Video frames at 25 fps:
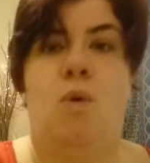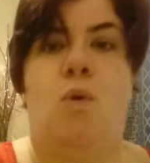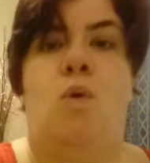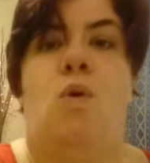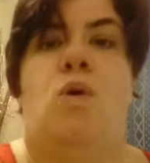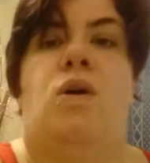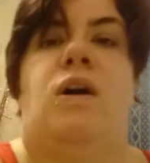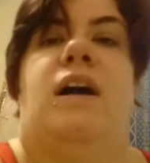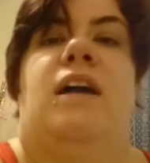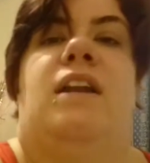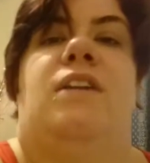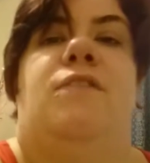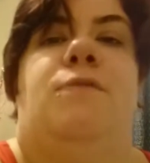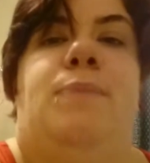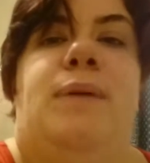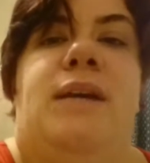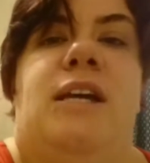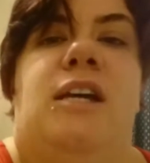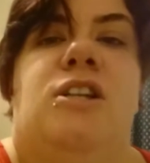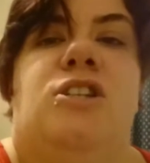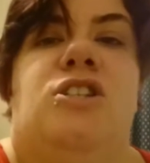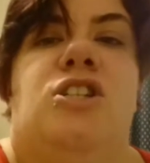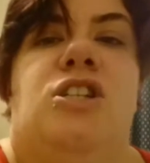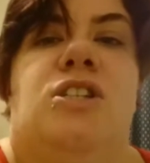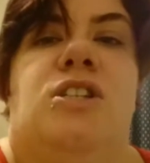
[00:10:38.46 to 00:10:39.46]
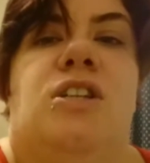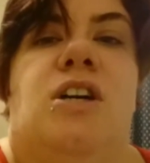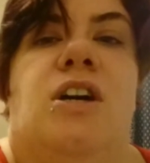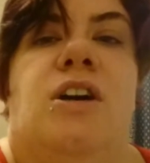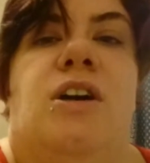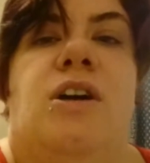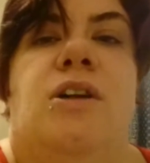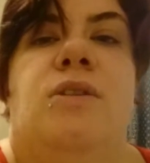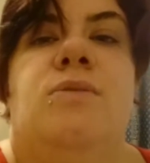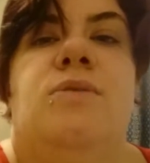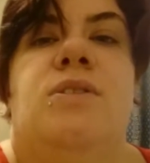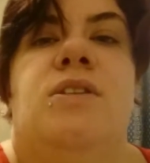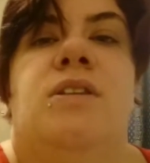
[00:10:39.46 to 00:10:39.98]
more kind of peachy
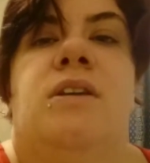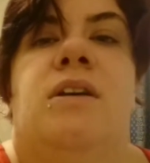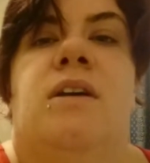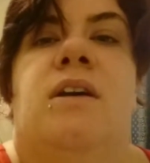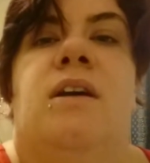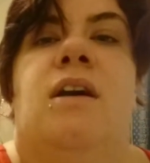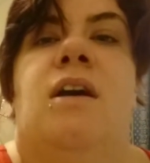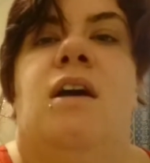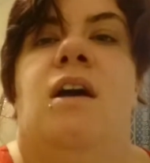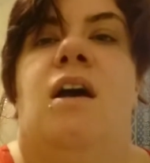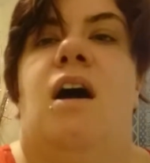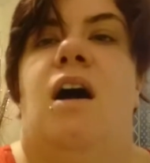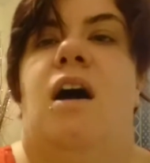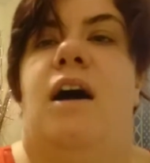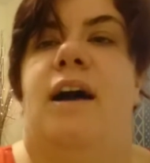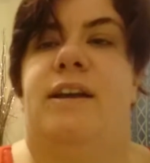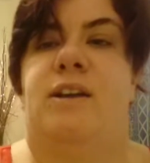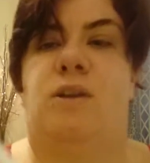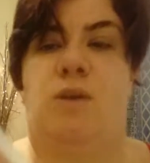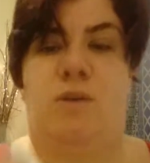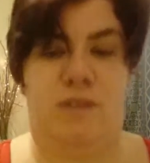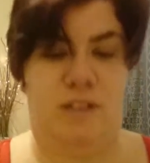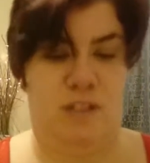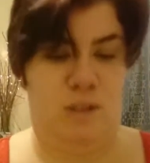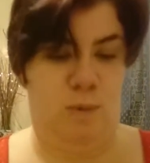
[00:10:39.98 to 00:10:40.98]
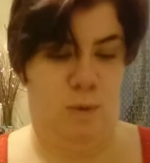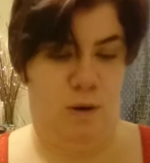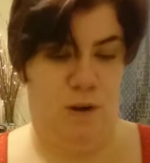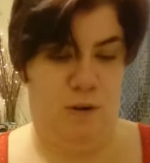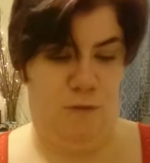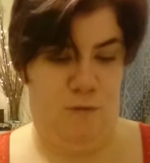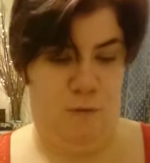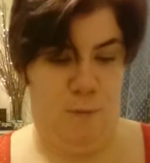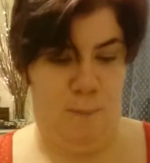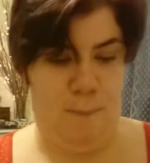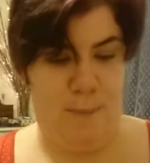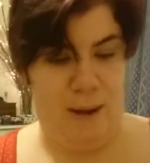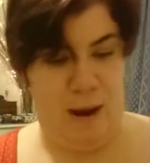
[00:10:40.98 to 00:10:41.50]
toned, I got this one
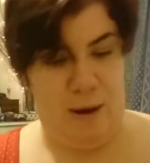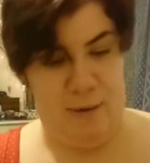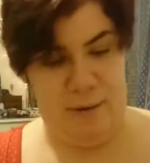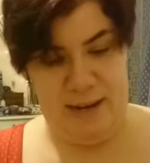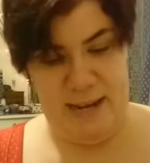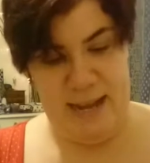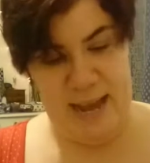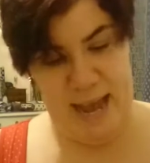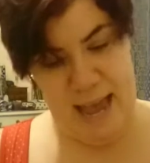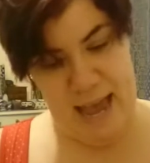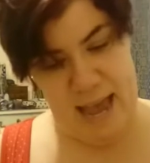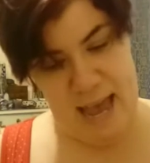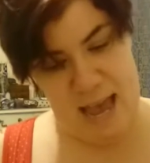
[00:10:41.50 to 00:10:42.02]
from Barry